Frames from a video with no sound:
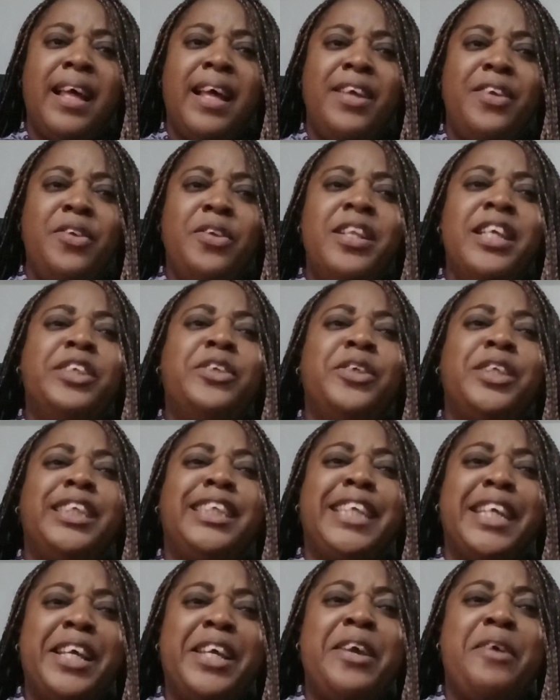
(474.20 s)
You need to
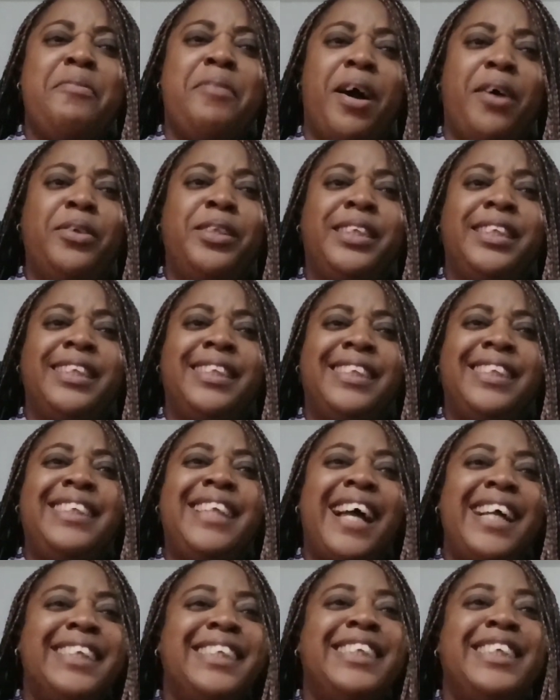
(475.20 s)
think about it.
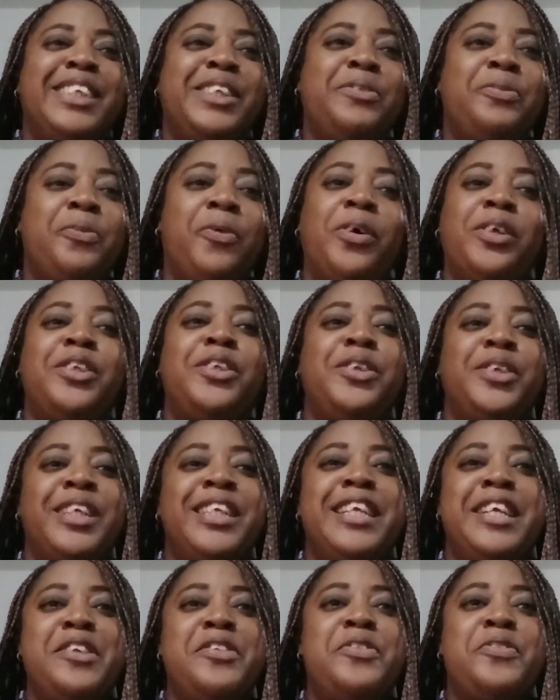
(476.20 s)
That is what you
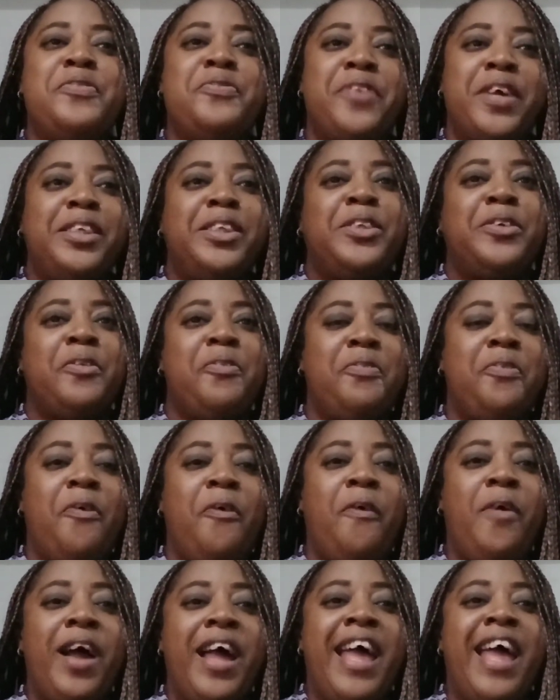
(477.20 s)
need to first of
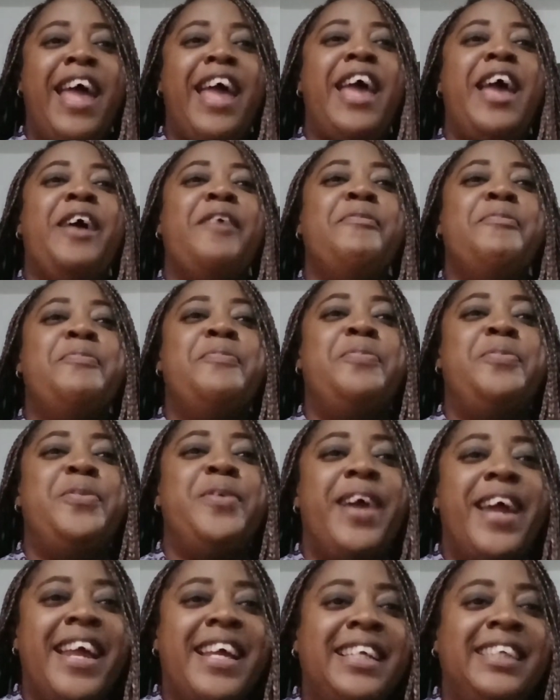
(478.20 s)
all
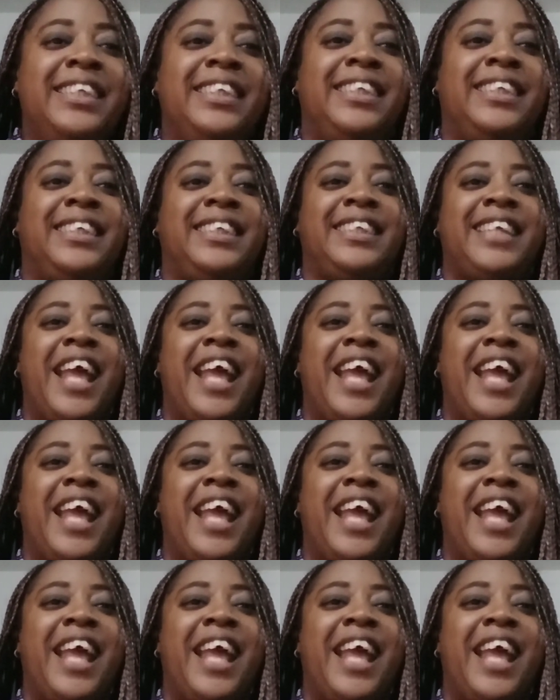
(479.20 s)
embrace